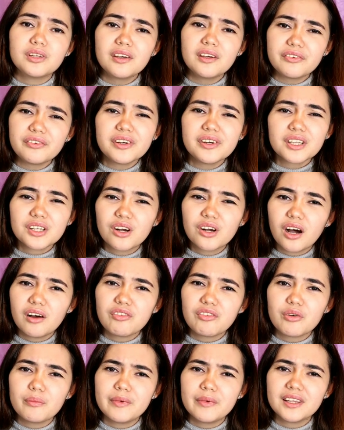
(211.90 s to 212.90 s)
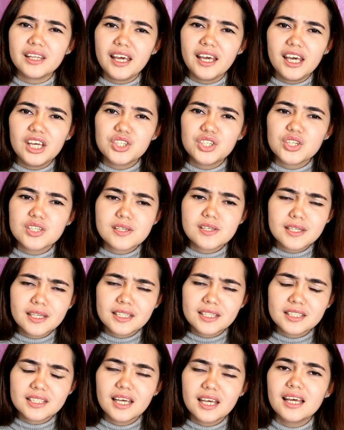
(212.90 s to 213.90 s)
different government
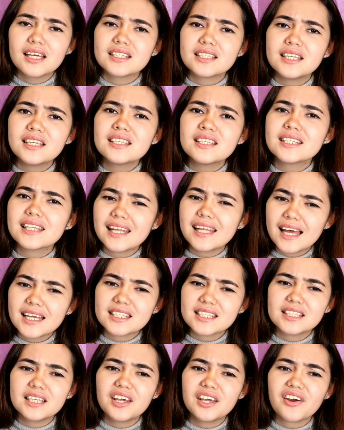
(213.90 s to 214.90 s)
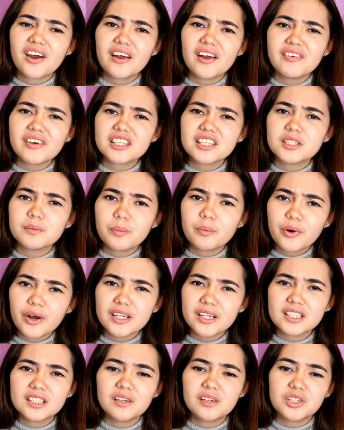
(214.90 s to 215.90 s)
agencies since last year have
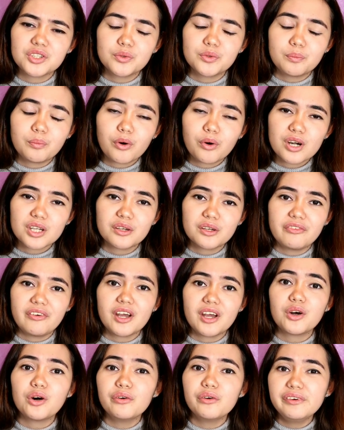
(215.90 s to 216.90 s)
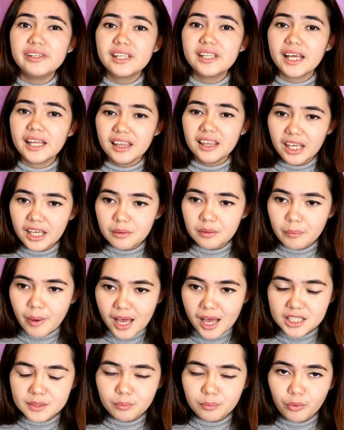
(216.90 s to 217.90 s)
expressed their support of a COVID-19
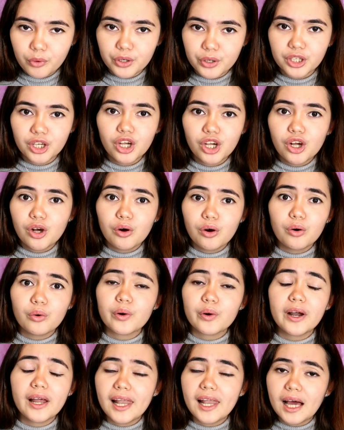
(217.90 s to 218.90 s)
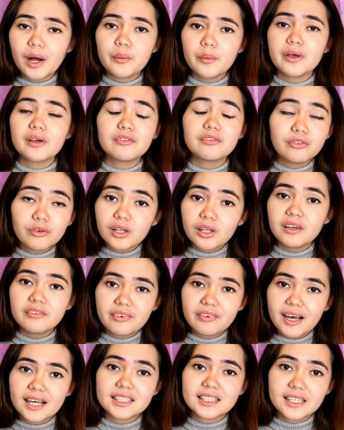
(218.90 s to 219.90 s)
passport or allowing fully
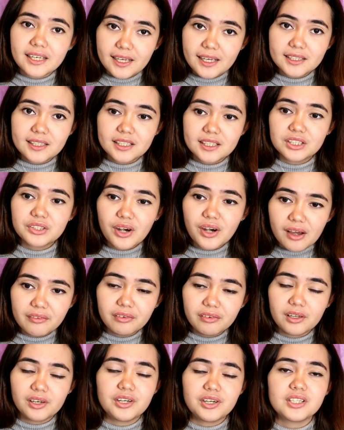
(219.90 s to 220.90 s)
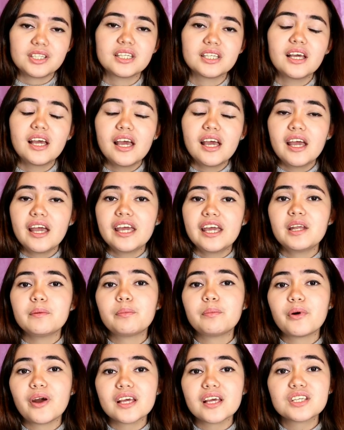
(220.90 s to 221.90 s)
vaccinated travelers. In a
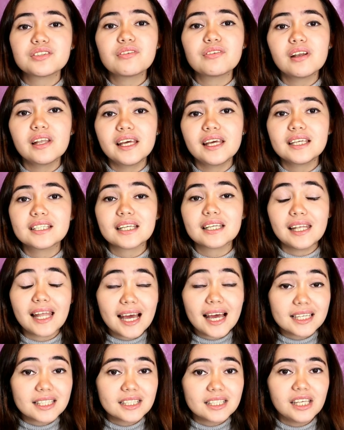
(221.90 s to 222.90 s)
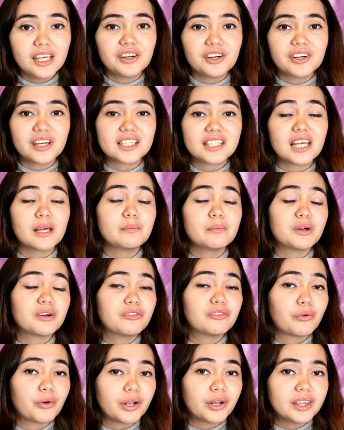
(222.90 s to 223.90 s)
press release last year, December
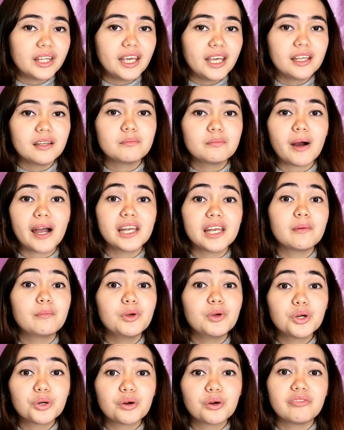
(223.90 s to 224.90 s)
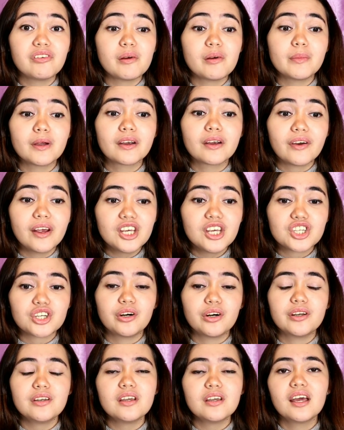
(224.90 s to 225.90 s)
14, by the Bureau of
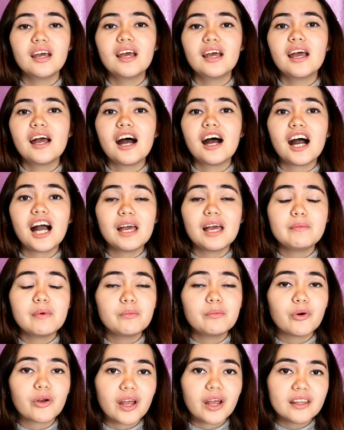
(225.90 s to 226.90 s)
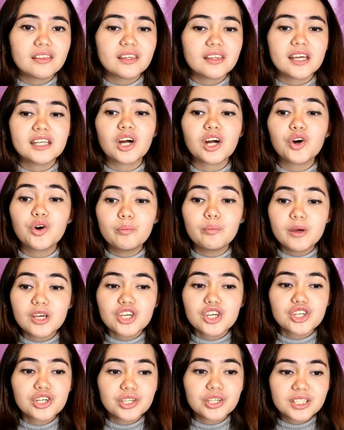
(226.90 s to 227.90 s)
Immigration, Jaime Morente, the
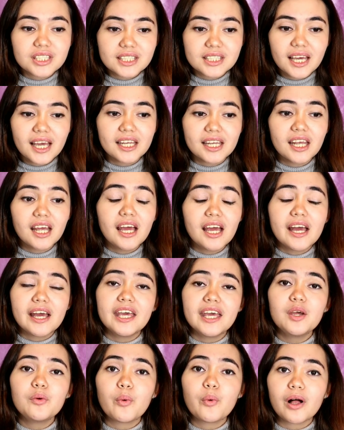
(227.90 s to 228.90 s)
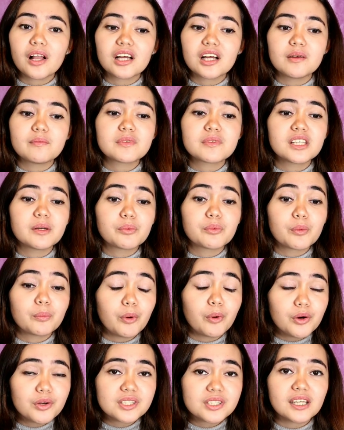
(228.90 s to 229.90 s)
commissioner, said he welcomes the
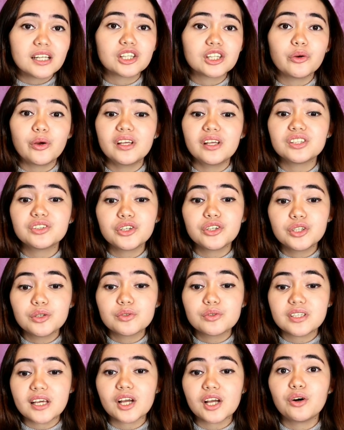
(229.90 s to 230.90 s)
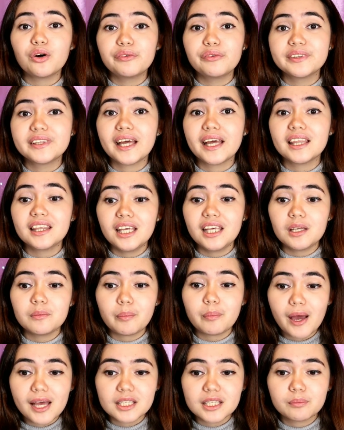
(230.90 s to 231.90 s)
proposal to introduce a COVID-19
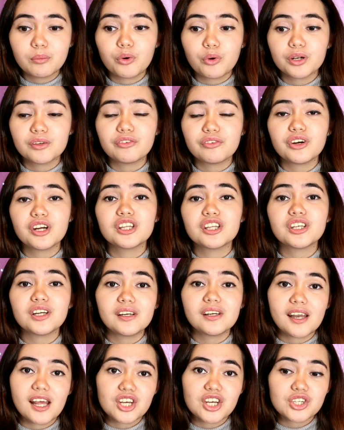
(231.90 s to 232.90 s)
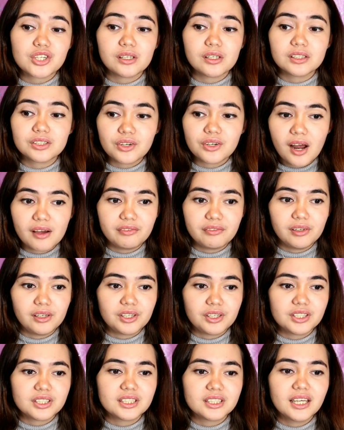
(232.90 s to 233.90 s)
passport for international
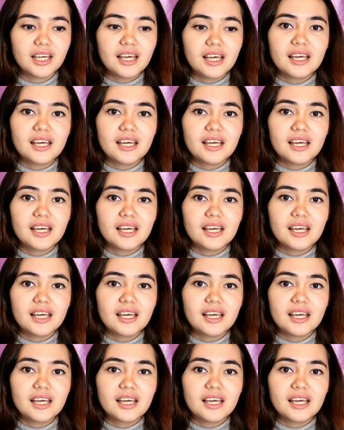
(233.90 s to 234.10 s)
travelers,